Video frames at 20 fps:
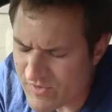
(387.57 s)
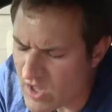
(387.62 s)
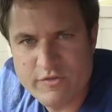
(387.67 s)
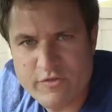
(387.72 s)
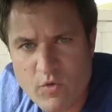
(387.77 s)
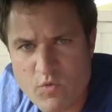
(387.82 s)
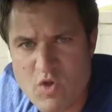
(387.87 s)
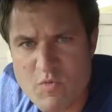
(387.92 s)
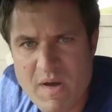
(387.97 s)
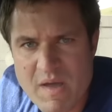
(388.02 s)

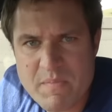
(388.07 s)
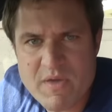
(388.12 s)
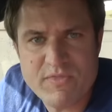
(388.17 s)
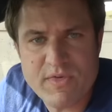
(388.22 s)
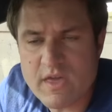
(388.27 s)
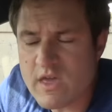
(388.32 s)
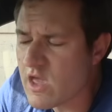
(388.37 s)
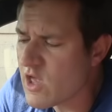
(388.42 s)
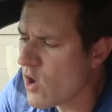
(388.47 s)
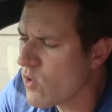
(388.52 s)
So you might be
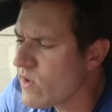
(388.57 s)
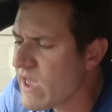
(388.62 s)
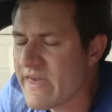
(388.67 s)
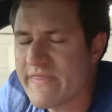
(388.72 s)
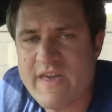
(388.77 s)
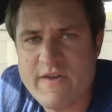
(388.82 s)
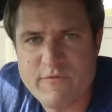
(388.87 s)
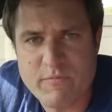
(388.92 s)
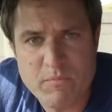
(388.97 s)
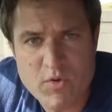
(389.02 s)
thinking, okay,
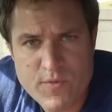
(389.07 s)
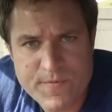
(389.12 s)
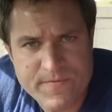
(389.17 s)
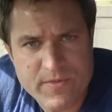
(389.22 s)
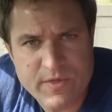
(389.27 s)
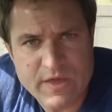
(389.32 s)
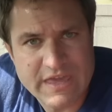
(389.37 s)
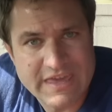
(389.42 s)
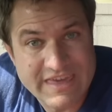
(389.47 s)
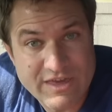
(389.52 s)
they've moved
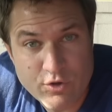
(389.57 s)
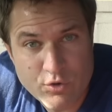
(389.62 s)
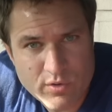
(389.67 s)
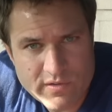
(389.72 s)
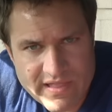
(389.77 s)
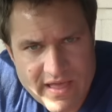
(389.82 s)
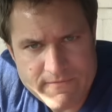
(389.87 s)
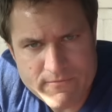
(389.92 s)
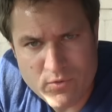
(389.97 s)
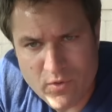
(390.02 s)
the gear
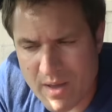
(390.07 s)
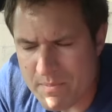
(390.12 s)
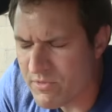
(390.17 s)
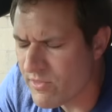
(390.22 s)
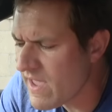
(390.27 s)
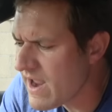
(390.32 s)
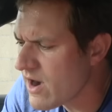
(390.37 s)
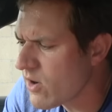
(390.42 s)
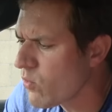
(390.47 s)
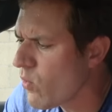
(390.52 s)
lever up
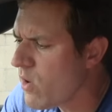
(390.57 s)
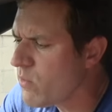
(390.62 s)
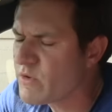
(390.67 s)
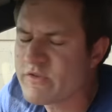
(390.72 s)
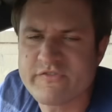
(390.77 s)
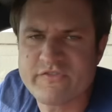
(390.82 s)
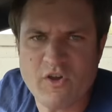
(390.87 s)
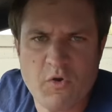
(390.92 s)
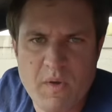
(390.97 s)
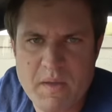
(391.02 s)
there. What
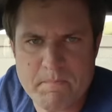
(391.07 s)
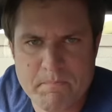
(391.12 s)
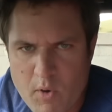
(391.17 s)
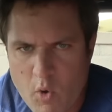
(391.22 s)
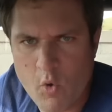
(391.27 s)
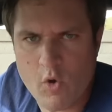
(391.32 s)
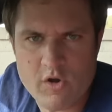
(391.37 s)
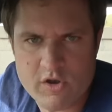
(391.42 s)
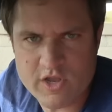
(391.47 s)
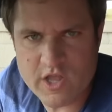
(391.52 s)
was so
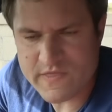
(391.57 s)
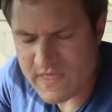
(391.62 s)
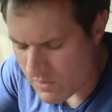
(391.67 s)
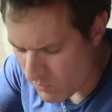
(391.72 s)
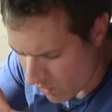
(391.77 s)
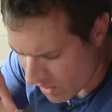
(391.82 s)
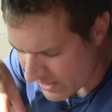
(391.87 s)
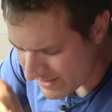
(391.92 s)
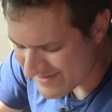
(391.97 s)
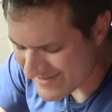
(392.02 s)
important that they
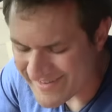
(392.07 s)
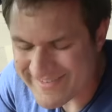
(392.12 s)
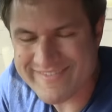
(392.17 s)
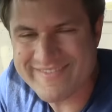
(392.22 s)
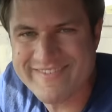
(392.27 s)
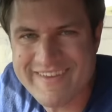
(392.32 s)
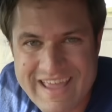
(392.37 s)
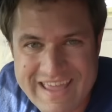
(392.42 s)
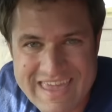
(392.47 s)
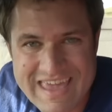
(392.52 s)
wanted to
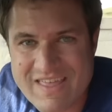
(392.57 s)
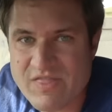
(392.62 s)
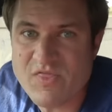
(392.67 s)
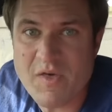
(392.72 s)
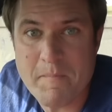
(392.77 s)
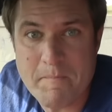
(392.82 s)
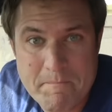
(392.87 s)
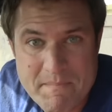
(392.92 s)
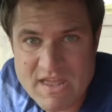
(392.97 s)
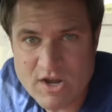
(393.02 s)
stick in
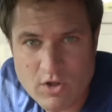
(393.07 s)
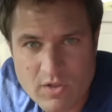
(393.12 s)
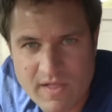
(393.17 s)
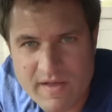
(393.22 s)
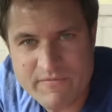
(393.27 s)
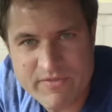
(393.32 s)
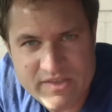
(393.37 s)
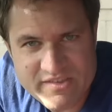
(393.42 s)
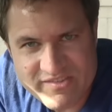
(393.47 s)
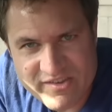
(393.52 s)
the middle
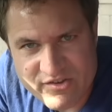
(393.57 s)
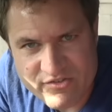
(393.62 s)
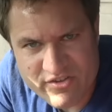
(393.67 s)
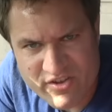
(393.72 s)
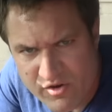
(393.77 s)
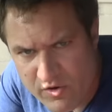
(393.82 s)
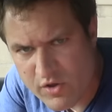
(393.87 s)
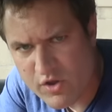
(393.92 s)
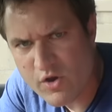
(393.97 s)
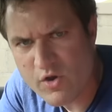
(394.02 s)
of this
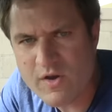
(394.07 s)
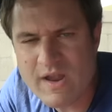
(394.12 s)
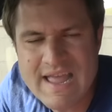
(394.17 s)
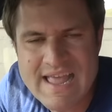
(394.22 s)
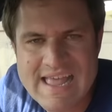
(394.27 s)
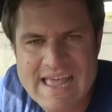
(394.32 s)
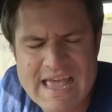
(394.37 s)
interior?